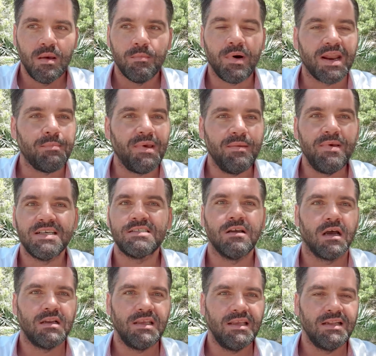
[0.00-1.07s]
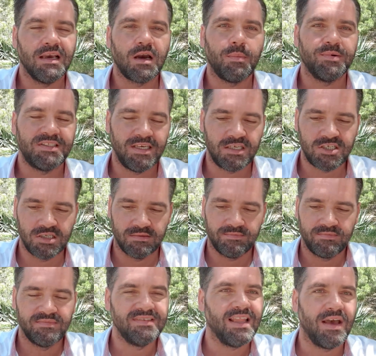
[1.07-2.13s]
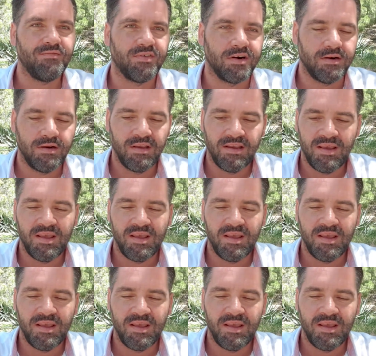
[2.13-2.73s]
But a baby is not in a competition, never.